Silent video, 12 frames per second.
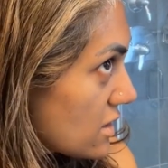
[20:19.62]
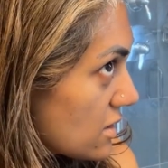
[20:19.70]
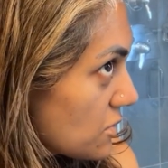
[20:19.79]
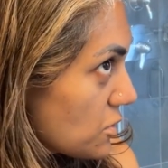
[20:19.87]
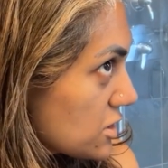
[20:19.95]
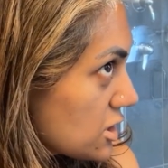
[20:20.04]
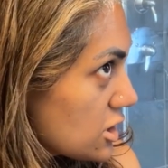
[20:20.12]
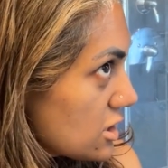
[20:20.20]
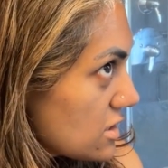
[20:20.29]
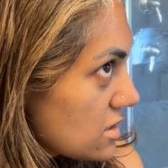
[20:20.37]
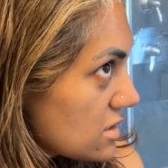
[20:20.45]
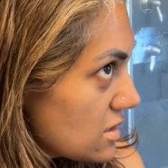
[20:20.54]
when she
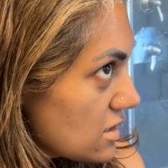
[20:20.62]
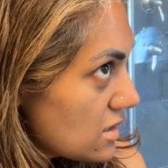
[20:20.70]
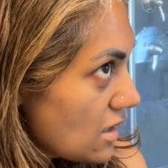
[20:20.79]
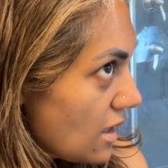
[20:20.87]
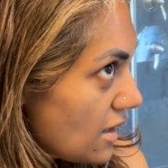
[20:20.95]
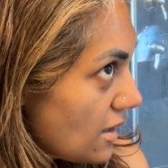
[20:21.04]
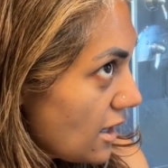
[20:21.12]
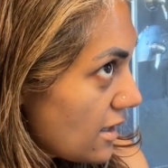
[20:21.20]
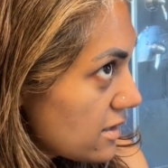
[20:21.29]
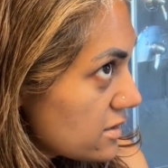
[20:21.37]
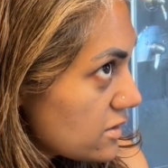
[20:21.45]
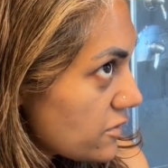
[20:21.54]
does the
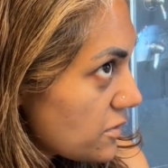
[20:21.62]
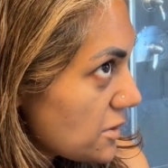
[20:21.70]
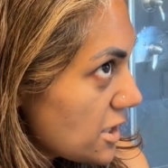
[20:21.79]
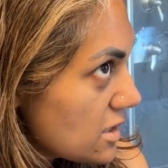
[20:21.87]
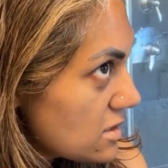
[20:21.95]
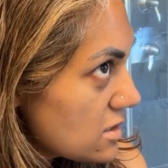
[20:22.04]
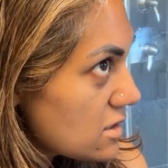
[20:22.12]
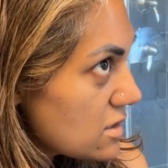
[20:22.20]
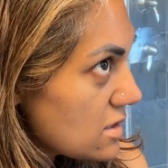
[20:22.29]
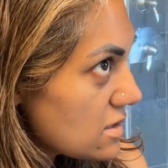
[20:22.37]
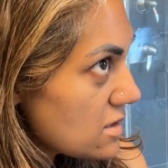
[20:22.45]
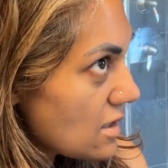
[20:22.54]
highlights for me, she
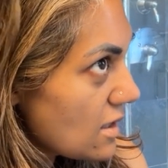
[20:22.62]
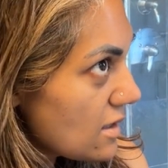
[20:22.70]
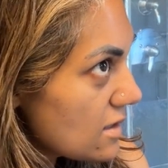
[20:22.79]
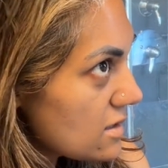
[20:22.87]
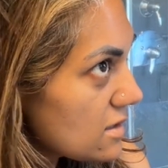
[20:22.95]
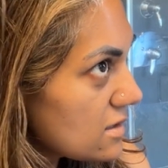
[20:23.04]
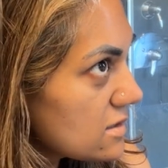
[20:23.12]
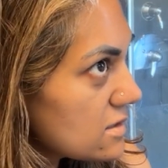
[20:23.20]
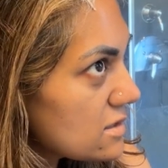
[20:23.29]
says that it's